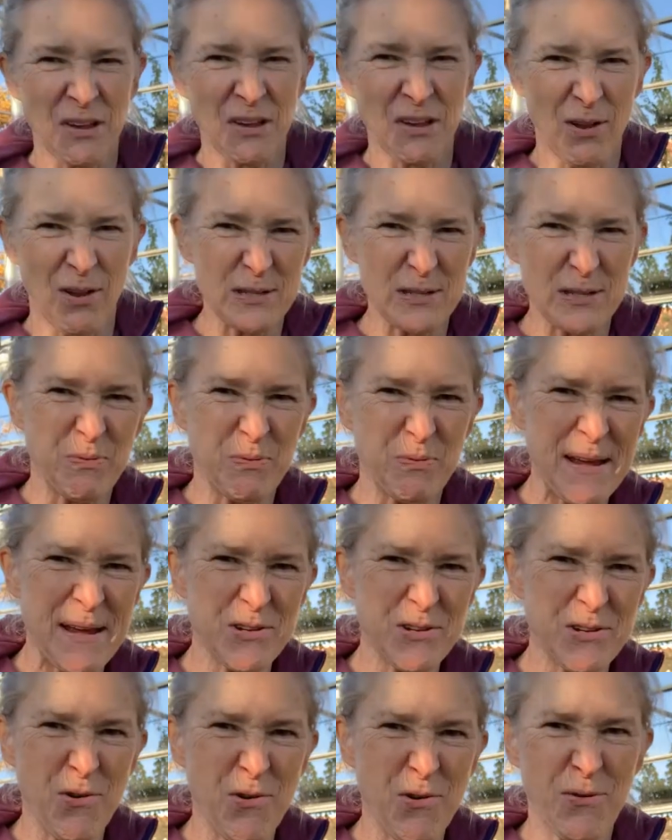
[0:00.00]
all us
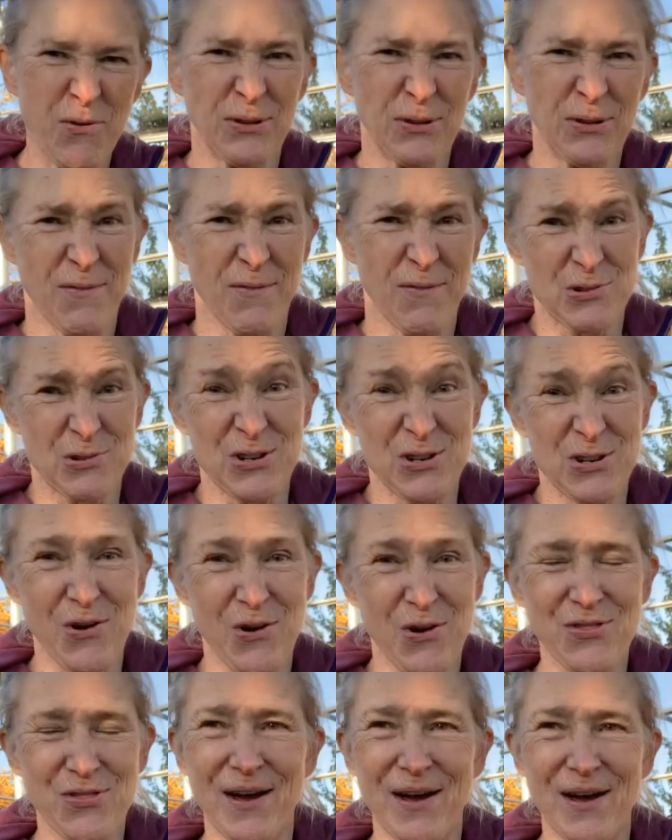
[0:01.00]
plant lovers
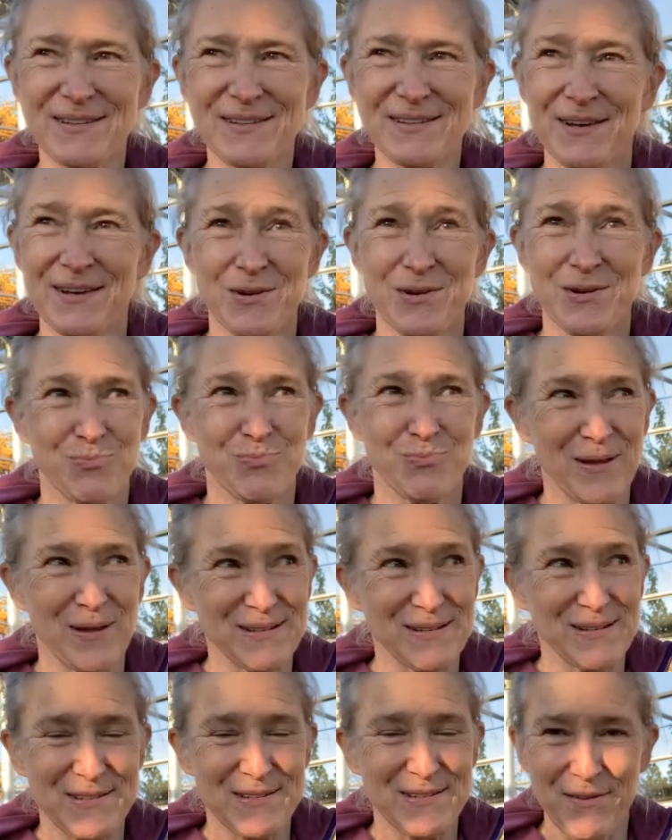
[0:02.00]
know that
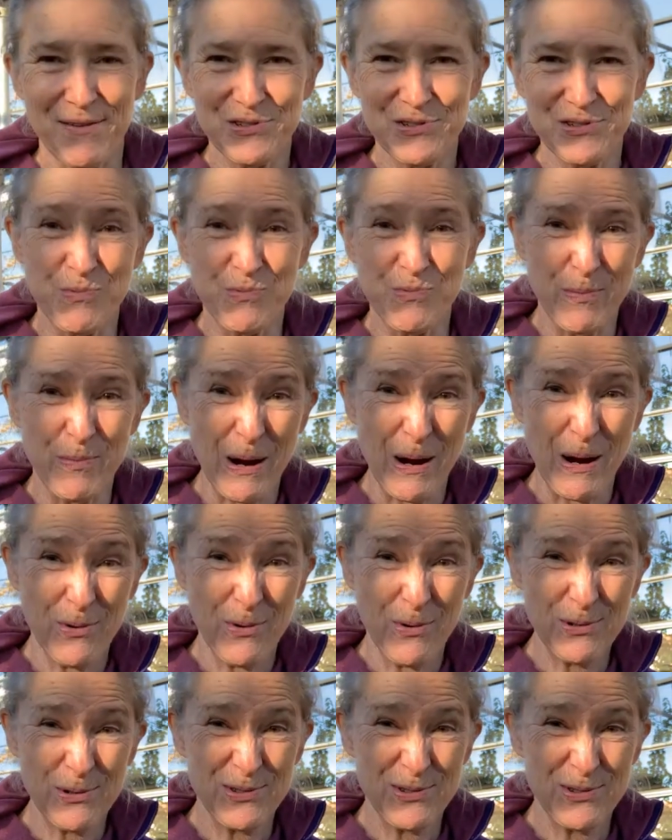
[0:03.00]
plants have
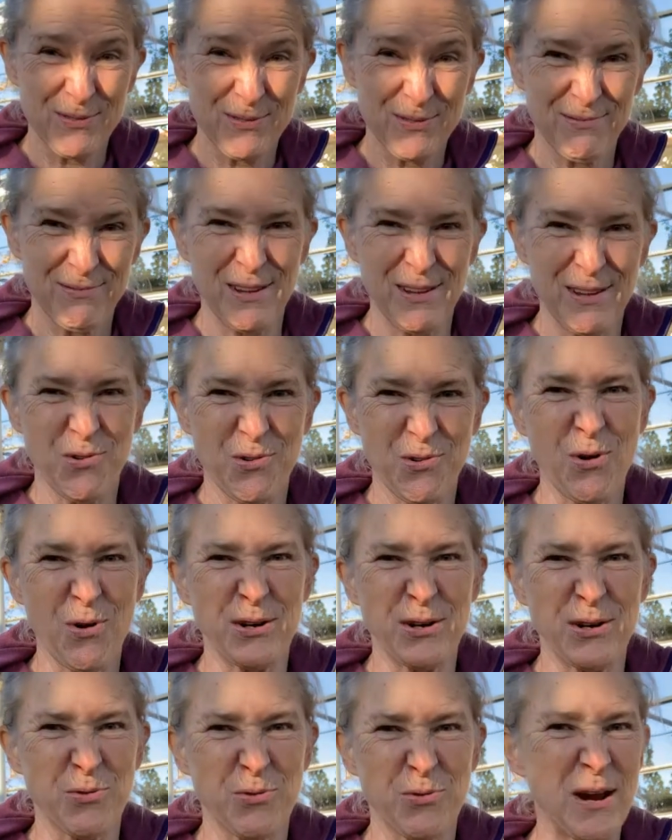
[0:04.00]
superpowers. There's
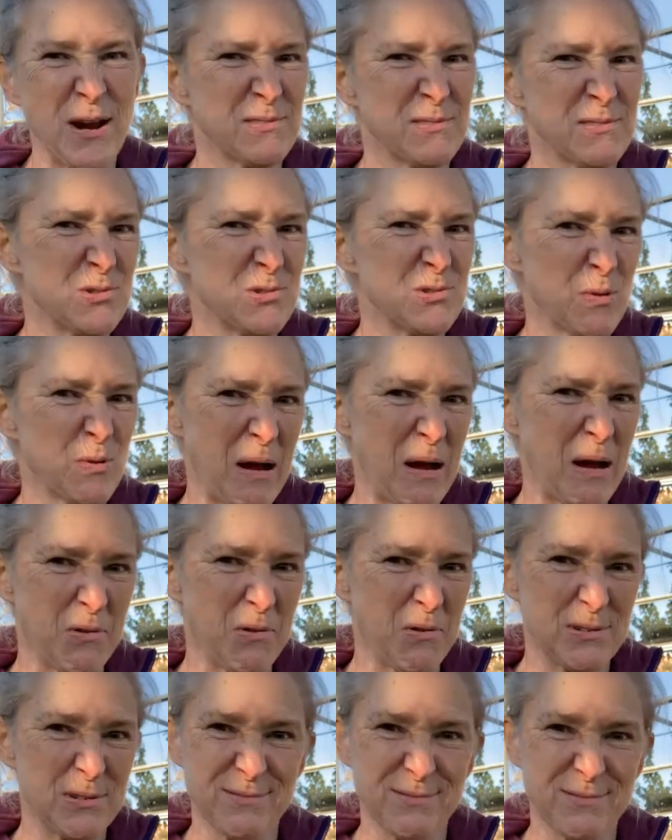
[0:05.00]
quite an array of
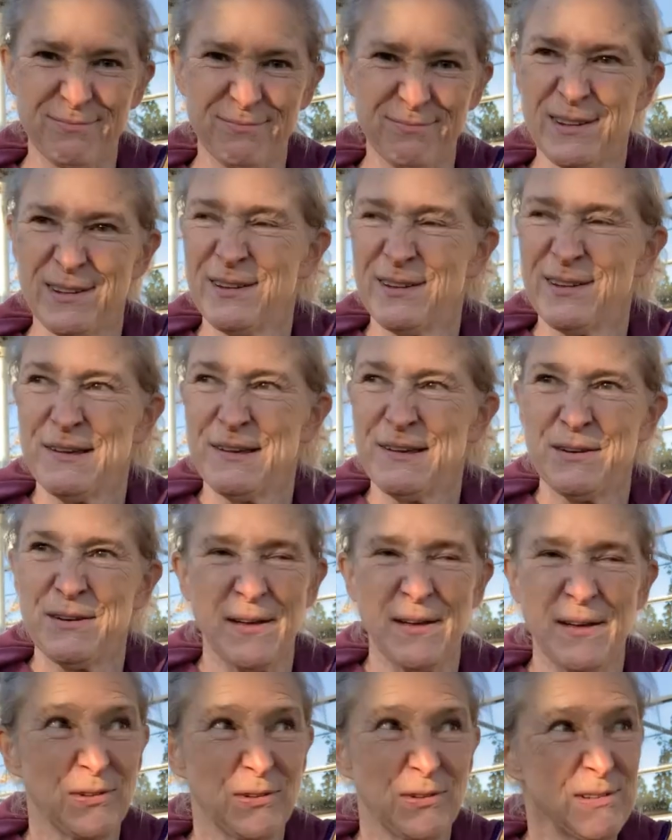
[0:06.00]
superpowers,
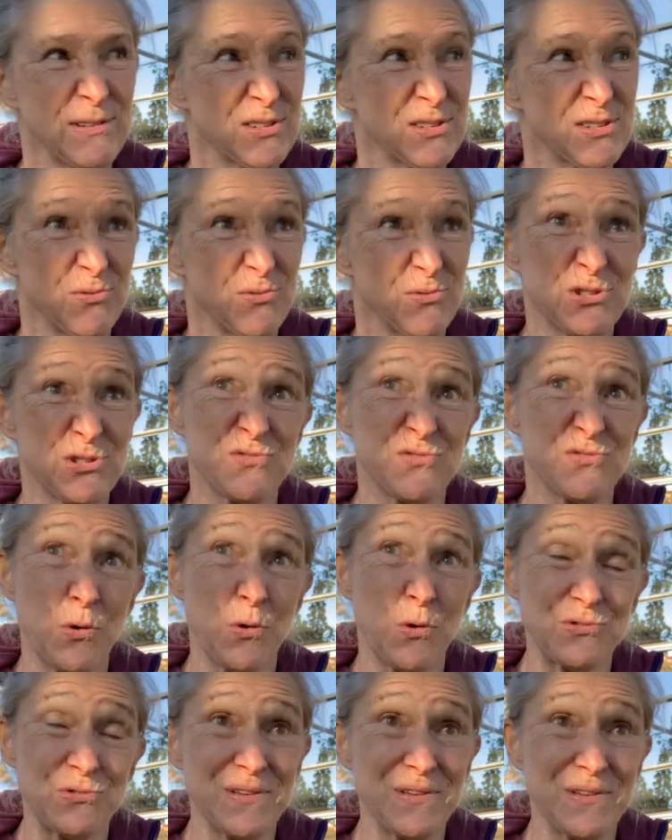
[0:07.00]
not the least of which is
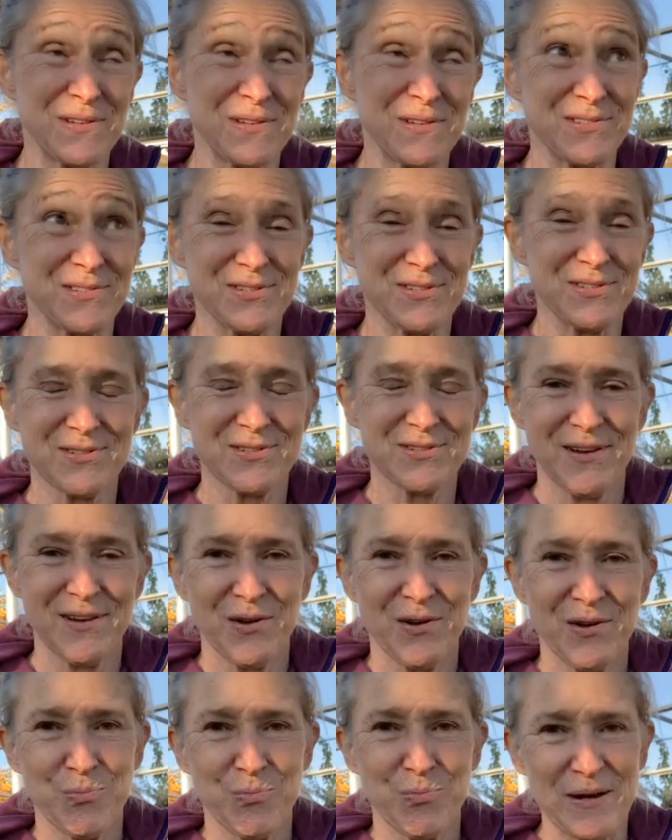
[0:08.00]
photosynthesis.
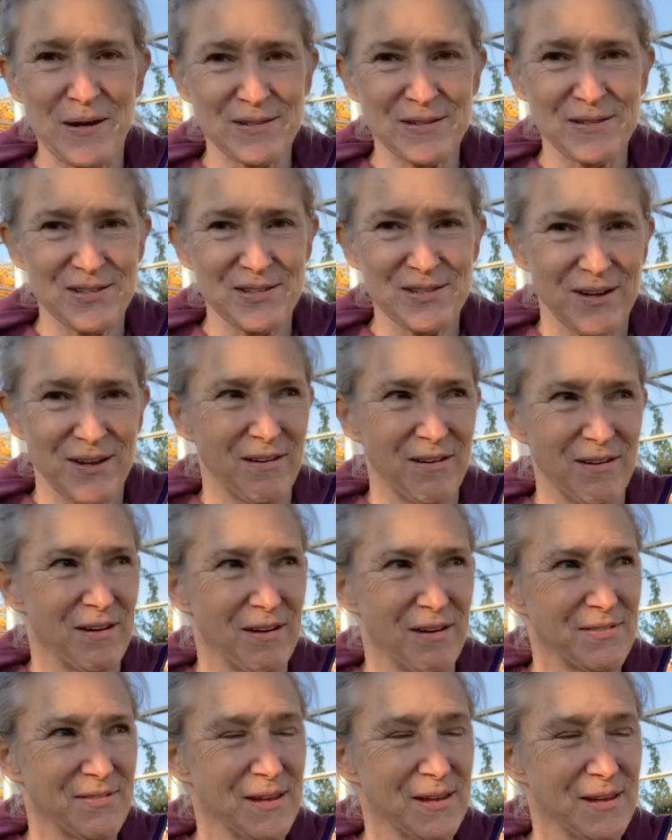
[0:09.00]
But
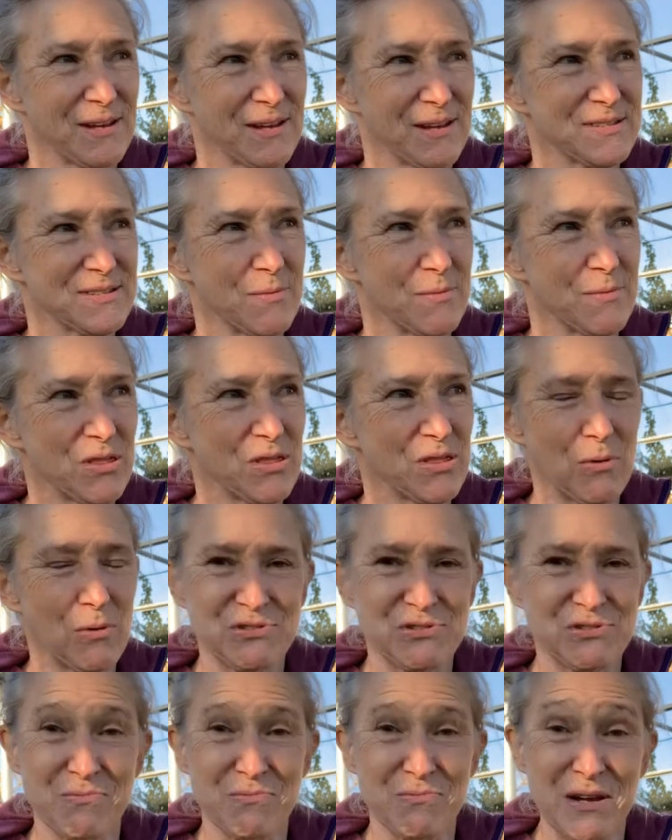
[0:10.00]
I think some of the
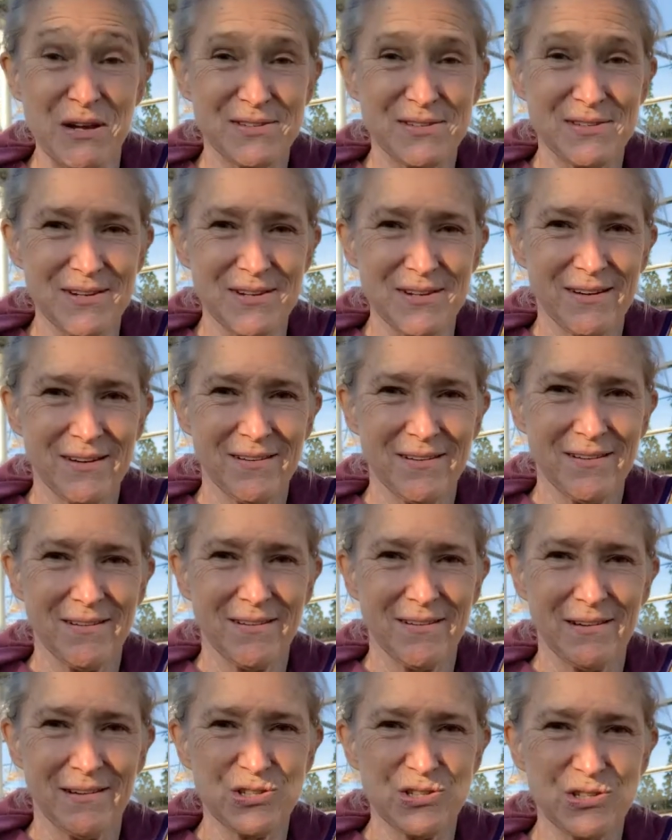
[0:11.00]
most amazing
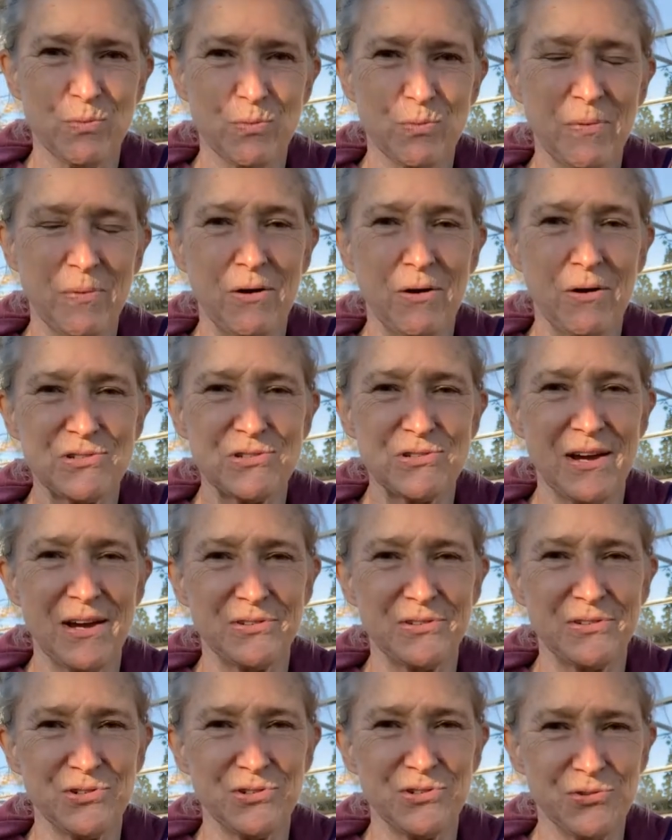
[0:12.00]
superpowers
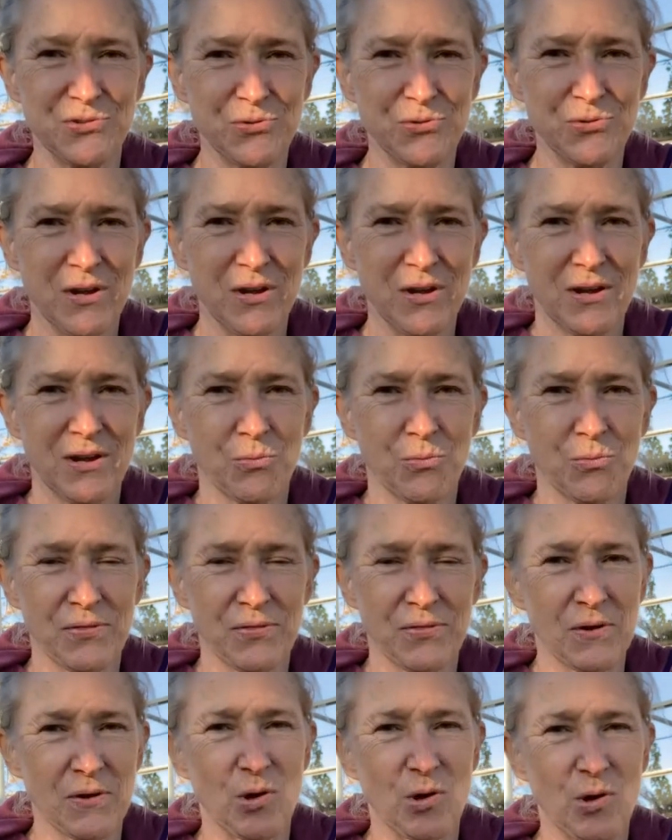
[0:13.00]
have to do
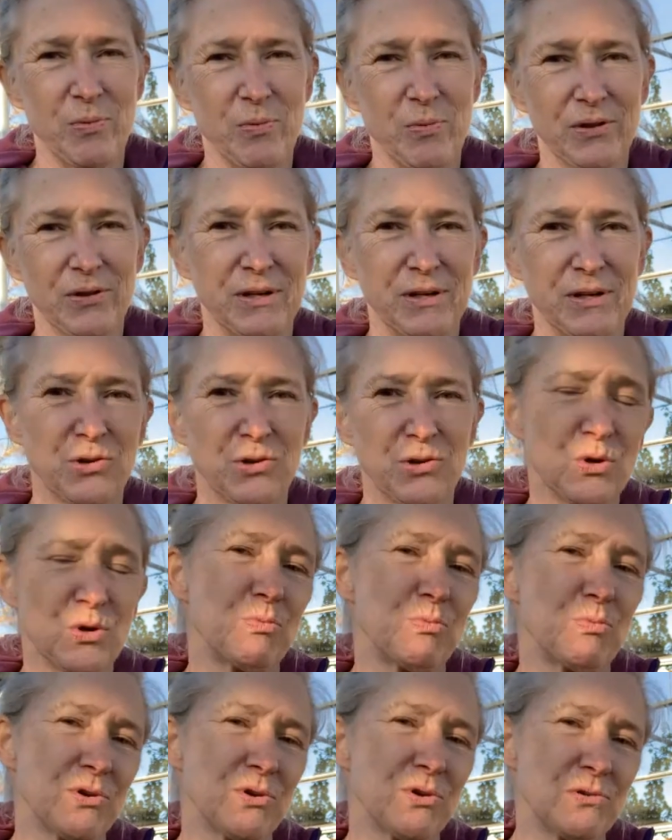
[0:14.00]
with their ability to
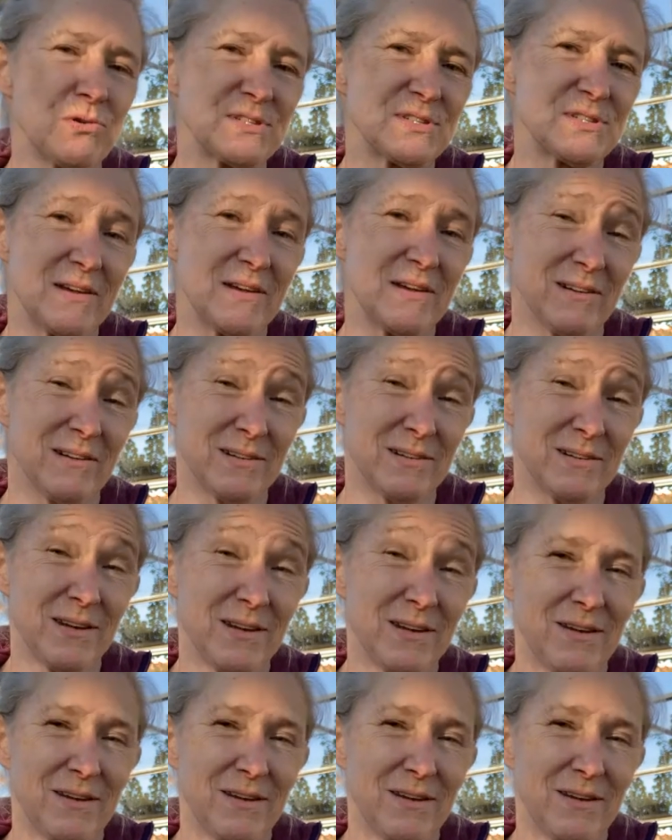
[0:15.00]
reproduce and